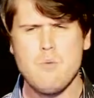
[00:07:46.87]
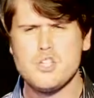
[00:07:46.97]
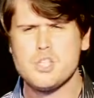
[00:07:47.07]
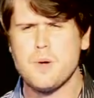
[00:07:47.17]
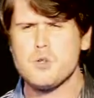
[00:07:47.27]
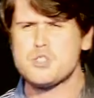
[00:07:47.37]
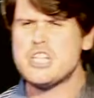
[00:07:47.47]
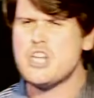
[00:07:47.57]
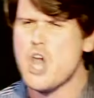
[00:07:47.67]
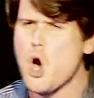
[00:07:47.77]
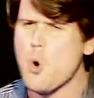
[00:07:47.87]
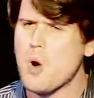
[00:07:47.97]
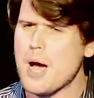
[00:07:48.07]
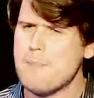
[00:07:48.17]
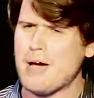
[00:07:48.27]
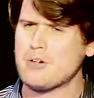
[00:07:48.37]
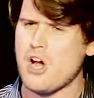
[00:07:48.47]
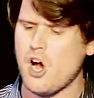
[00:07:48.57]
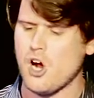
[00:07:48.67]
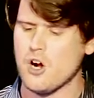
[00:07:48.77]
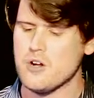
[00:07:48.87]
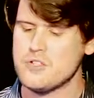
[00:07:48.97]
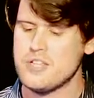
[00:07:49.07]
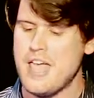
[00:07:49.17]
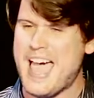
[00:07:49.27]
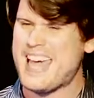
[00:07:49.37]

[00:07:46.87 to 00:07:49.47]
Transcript: I was supposed to know about cars,